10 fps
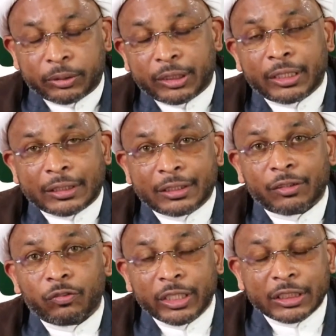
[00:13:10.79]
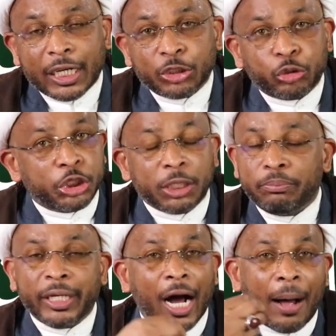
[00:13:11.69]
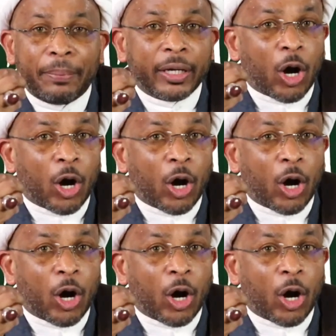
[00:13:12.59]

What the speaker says: citizens of this country, should be up in